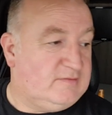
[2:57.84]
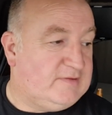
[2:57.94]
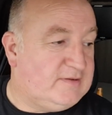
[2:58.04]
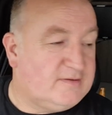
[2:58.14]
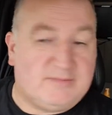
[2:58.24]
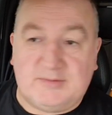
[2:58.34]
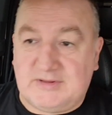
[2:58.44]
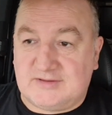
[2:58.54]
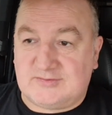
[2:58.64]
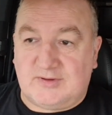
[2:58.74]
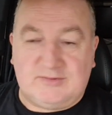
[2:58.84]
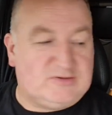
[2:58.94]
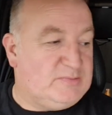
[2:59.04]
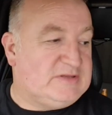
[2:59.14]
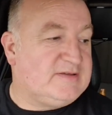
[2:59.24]
under the van maybe that's why
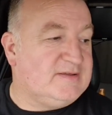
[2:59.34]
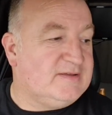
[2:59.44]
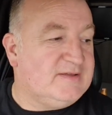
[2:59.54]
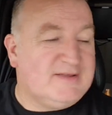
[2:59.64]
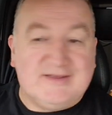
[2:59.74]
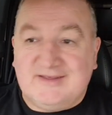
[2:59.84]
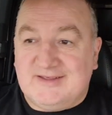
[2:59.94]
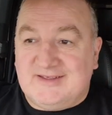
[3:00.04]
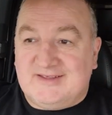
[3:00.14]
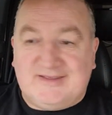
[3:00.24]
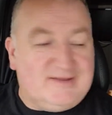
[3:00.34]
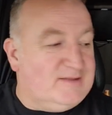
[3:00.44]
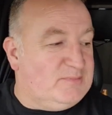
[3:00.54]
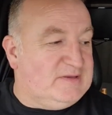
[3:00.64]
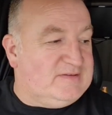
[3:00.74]
it was a bit
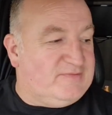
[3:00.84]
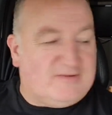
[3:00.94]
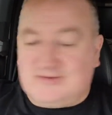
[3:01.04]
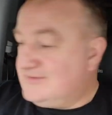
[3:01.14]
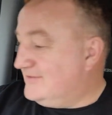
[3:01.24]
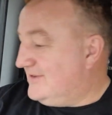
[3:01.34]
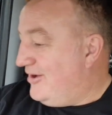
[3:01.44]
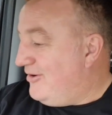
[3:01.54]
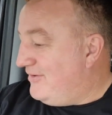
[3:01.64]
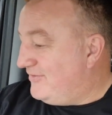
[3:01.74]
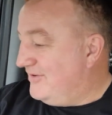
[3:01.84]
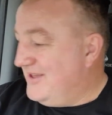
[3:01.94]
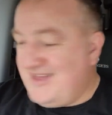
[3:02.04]
a bit difficult to set off